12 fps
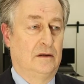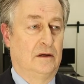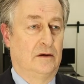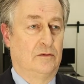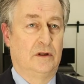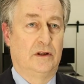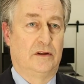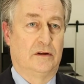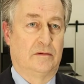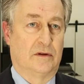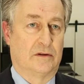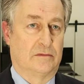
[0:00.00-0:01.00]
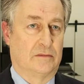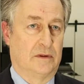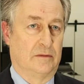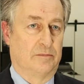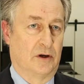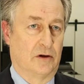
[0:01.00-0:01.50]
Now, really
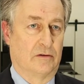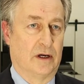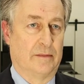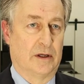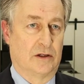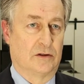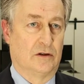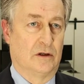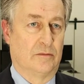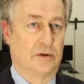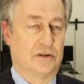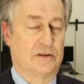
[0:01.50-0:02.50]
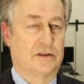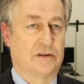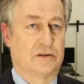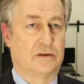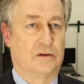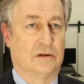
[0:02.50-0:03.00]
the programming time, which is
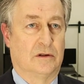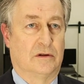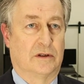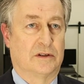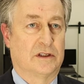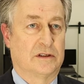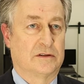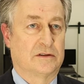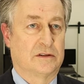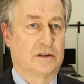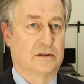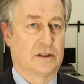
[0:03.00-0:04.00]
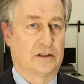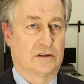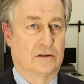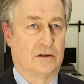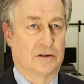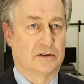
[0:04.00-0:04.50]
just too long, it takes
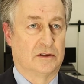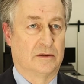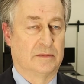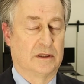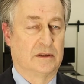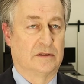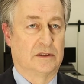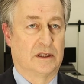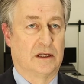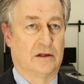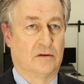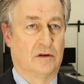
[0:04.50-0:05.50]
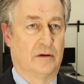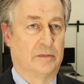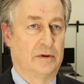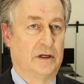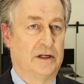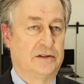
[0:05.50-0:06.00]
a long time to get it all
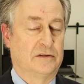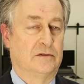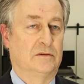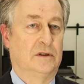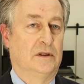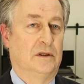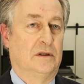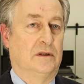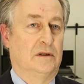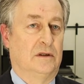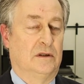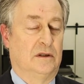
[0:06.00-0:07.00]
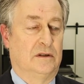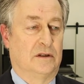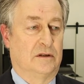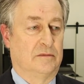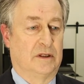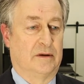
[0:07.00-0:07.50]
operational. You
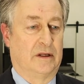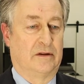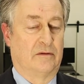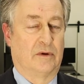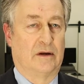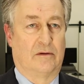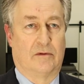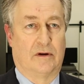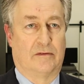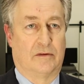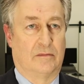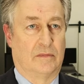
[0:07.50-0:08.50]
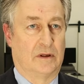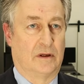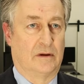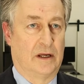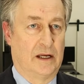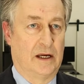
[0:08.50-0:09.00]
could do anything anywhere from
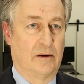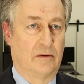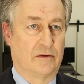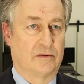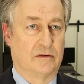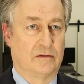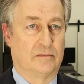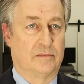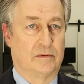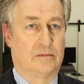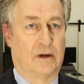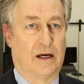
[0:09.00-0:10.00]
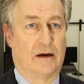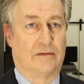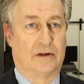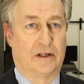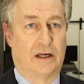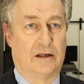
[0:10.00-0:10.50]
hours to
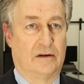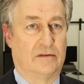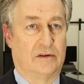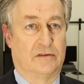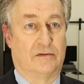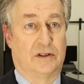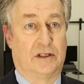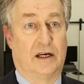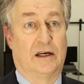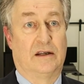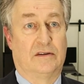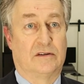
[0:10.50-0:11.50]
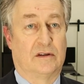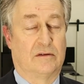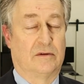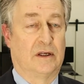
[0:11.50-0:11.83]
half a day, even for days.